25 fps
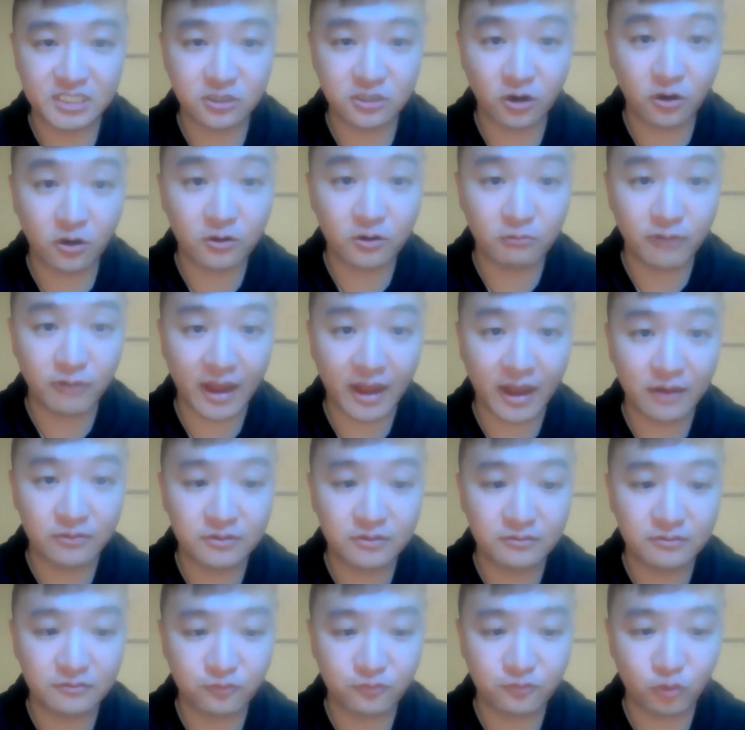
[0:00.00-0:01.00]
turn
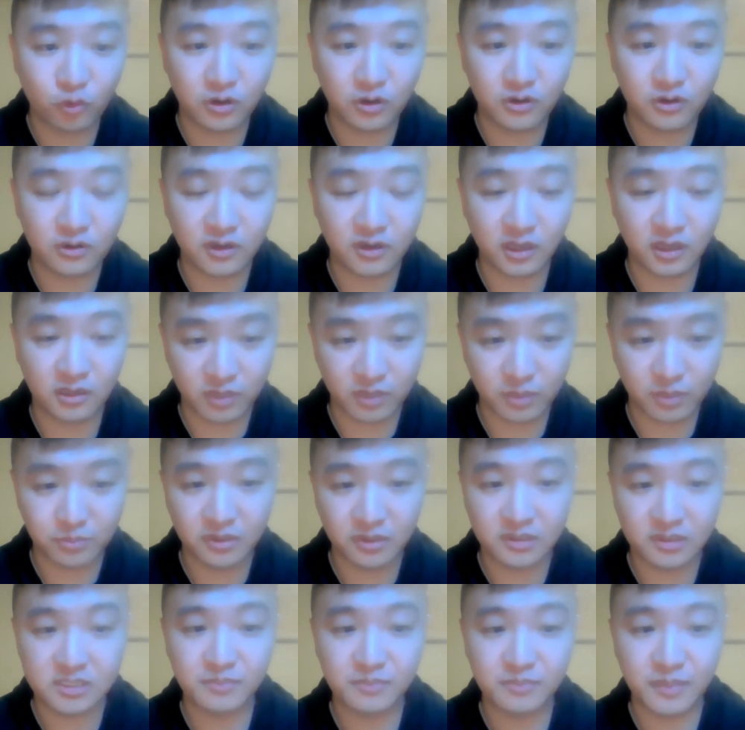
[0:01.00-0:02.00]
around for coloring
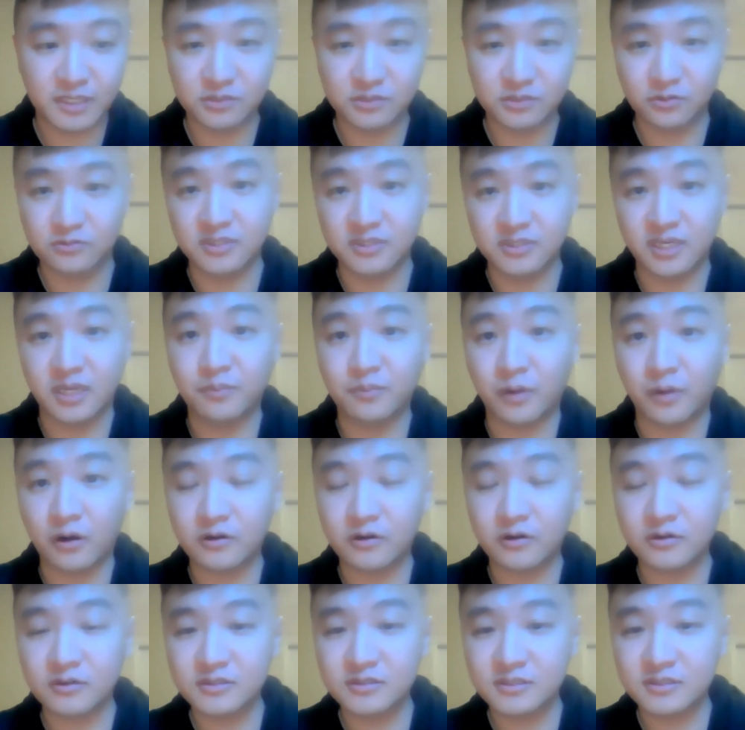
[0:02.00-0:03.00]
books, pencils, and
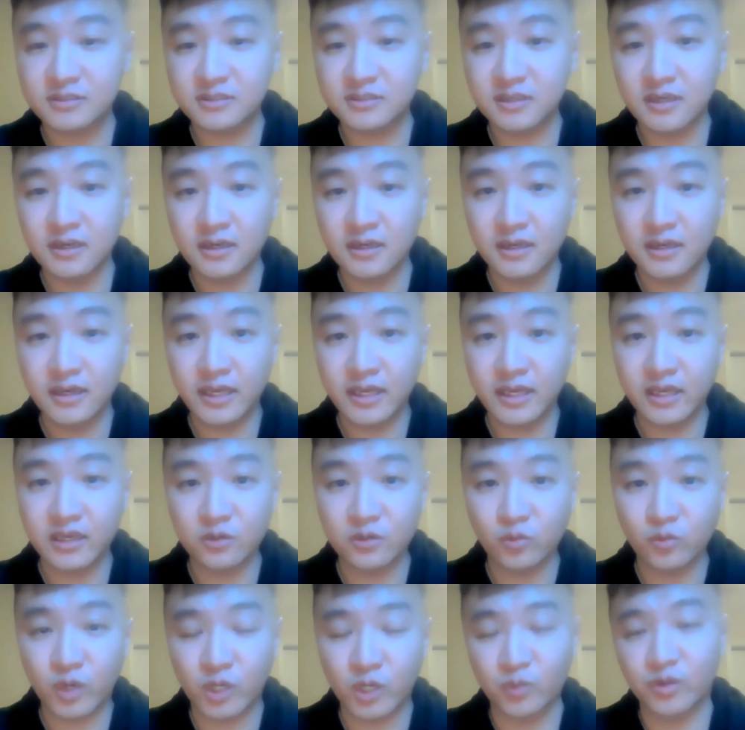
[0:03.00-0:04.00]
markers,
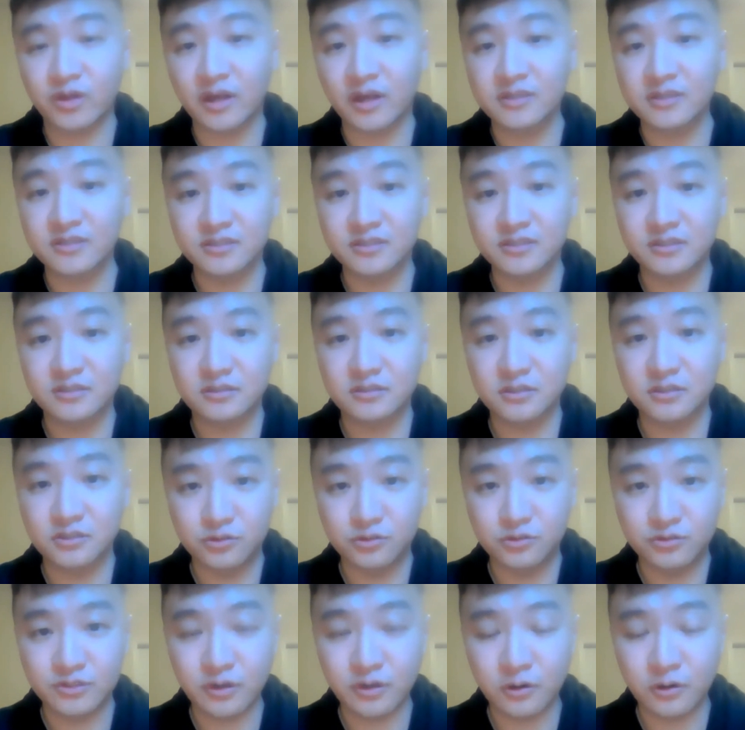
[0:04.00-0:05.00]
and what it would cost us to
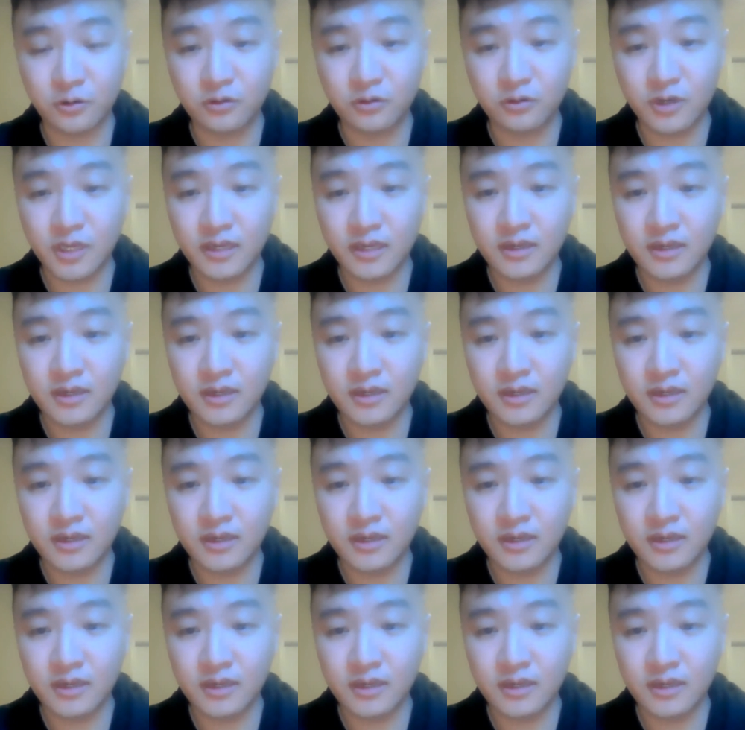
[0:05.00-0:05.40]
do so.